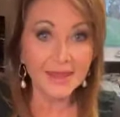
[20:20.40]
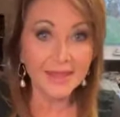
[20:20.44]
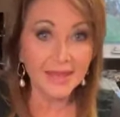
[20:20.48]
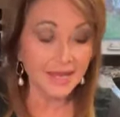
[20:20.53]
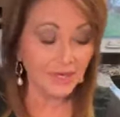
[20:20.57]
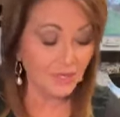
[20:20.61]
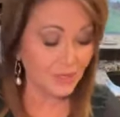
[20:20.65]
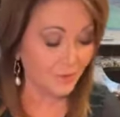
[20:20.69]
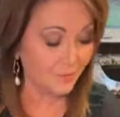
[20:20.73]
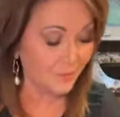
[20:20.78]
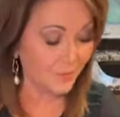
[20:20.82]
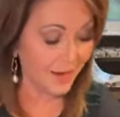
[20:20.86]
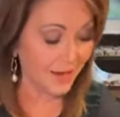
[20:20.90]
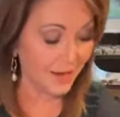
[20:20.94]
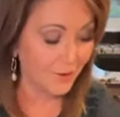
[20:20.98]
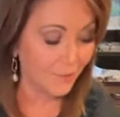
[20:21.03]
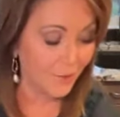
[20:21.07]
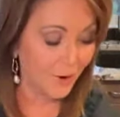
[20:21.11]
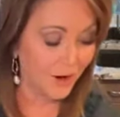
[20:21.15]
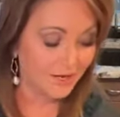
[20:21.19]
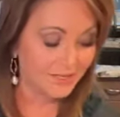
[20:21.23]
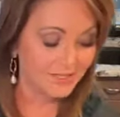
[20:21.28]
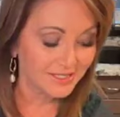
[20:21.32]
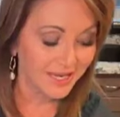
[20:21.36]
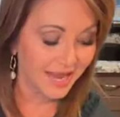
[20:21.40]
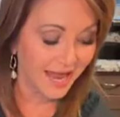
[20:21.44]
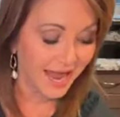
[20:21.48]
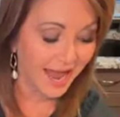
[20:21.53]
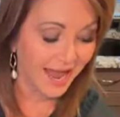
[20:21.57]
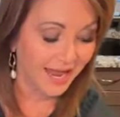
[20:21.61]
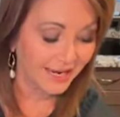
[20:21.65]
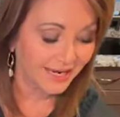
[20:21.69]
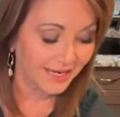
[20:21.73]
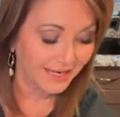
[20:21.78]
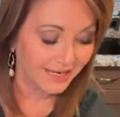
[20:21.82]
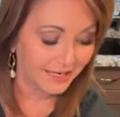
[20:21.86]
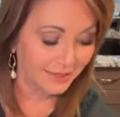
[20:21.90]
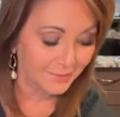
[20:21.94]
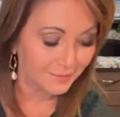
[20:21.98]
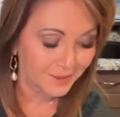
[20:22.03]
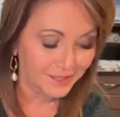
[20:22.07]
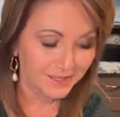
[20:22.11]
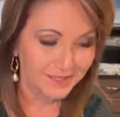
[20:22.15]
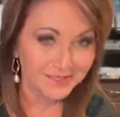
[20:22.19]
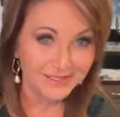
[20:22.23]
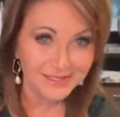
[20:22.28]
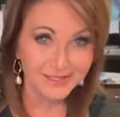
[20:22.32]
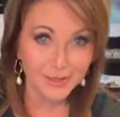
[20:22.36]
And then you may want to add a little
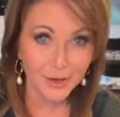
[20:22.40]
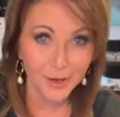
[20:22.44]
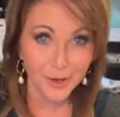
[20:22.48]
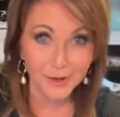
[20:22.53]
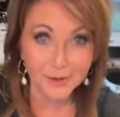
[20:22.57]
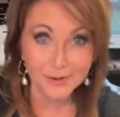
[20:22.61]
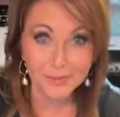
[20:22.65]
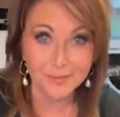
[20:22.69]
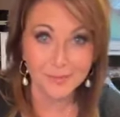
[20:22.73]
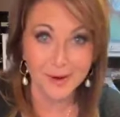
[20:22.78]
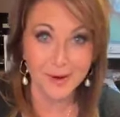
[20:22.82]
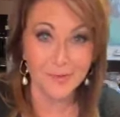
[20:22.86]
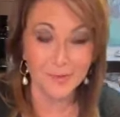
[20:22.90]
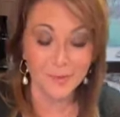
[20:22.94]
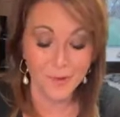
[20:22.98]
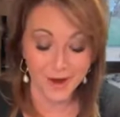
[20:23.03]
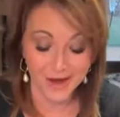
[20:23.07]
bit of salt,